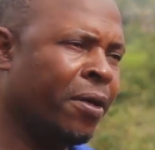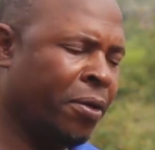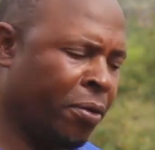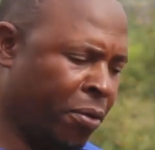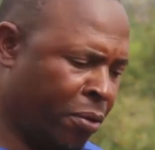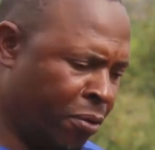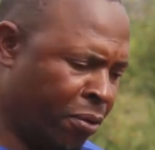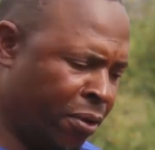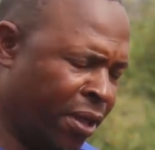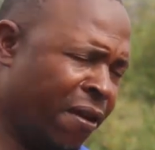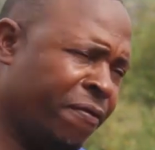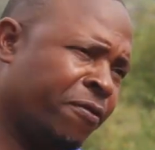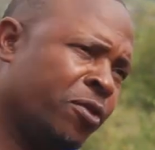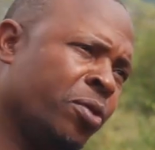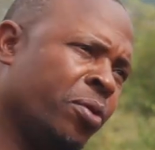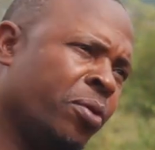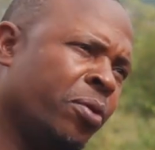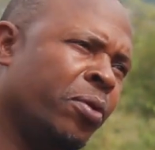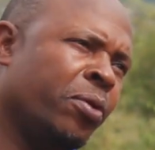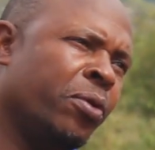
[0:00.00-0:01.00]
you have
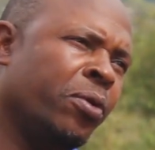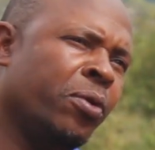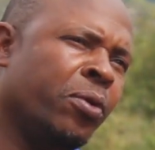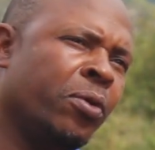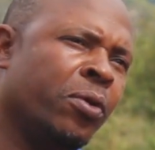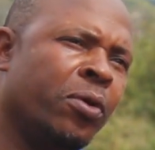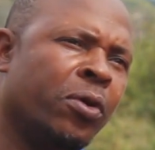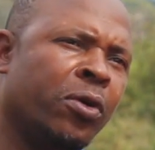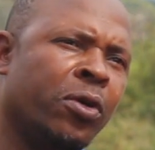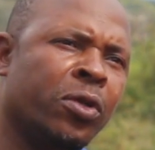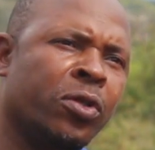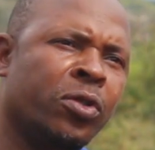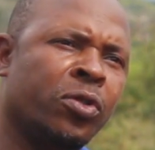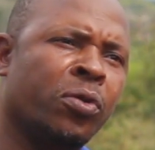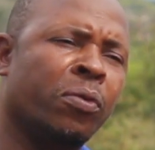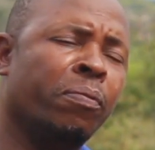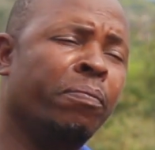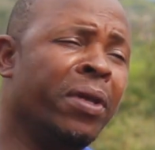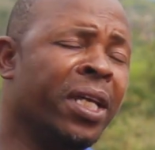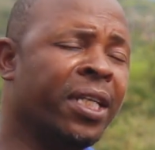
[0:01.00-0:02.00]
to
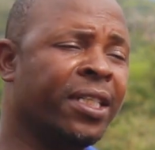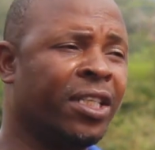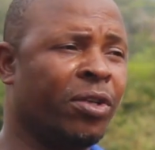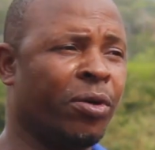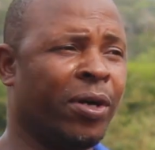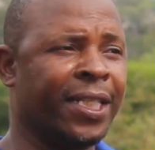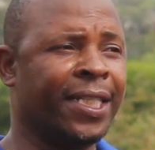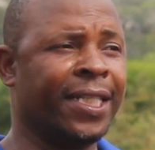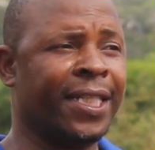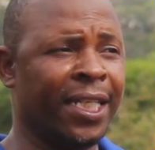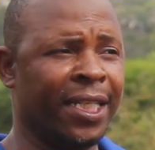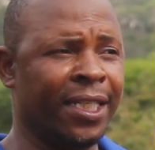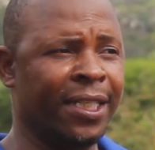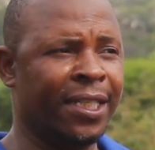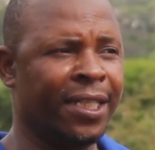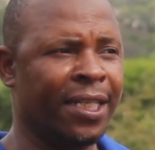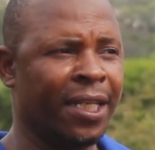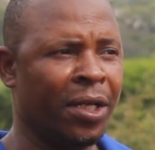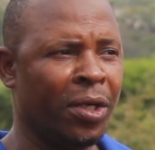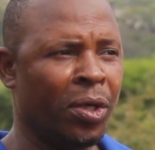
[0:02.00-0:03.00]
mix your
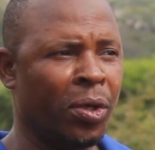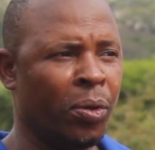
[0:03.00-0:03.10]
seed